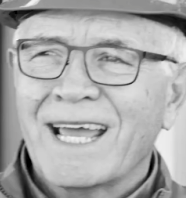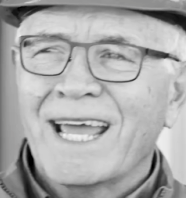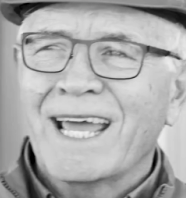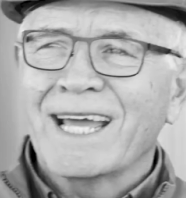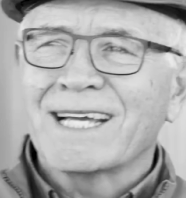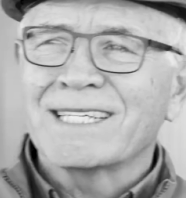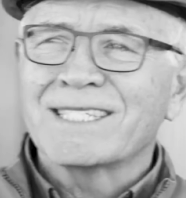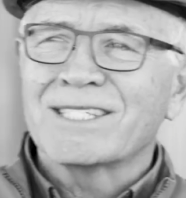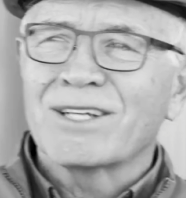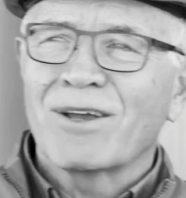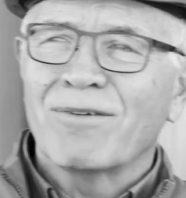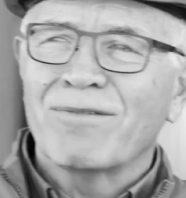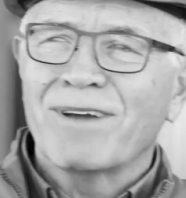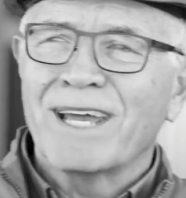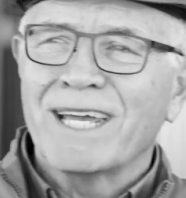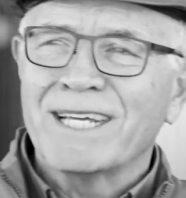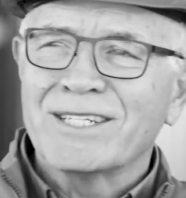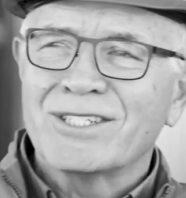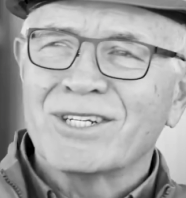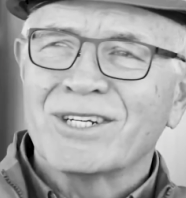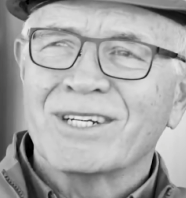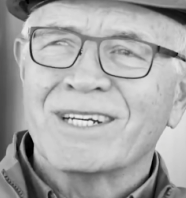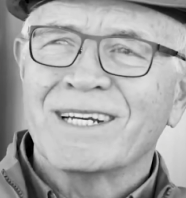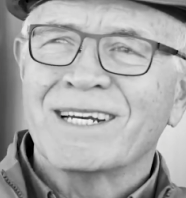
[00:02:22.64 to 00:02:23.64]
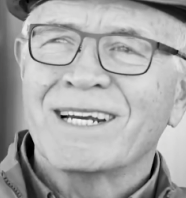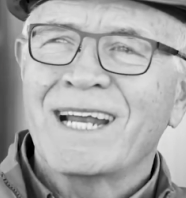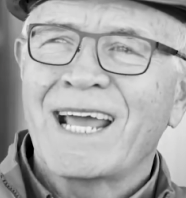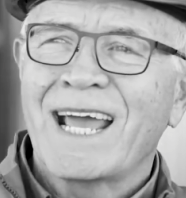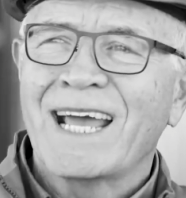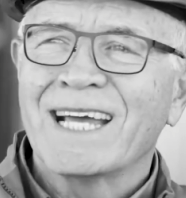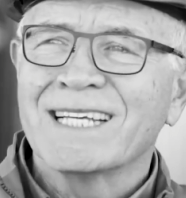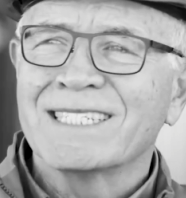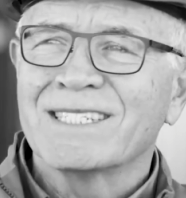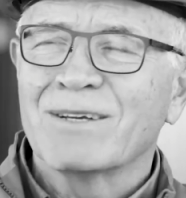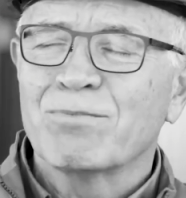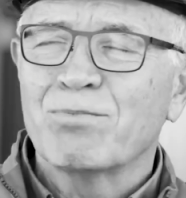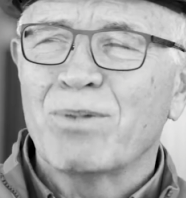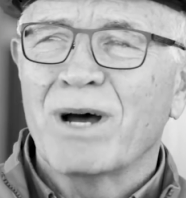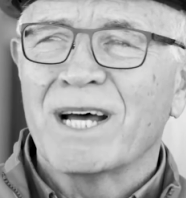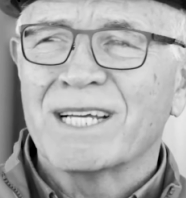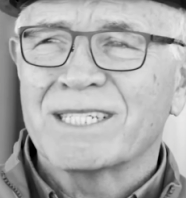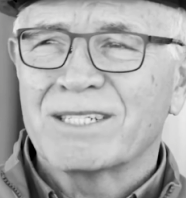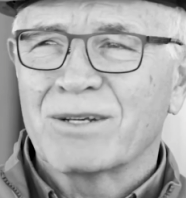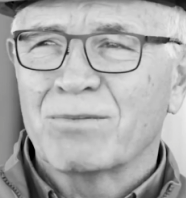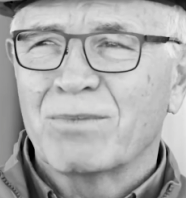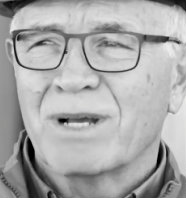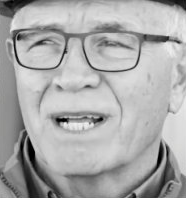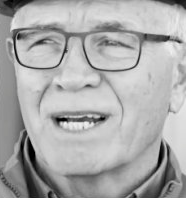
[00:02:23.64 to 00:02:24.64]
excavation has a
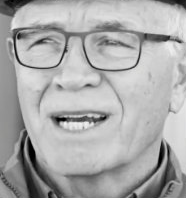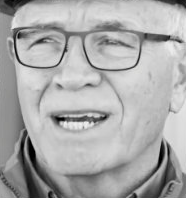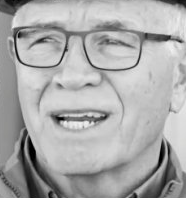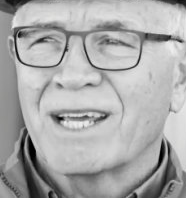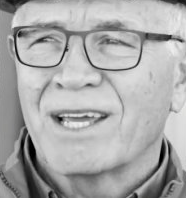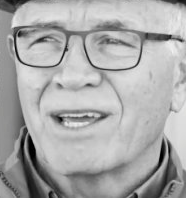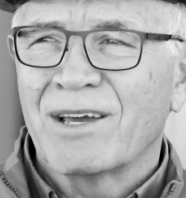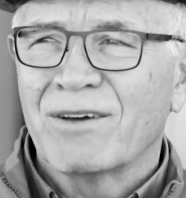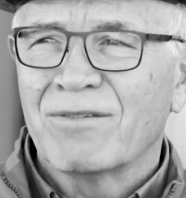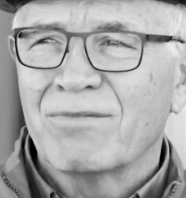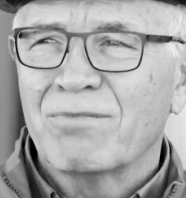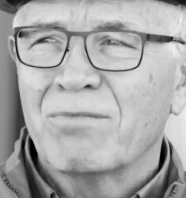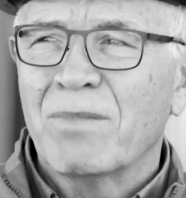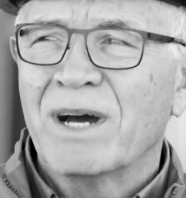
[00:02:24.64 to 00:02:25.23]
possibility of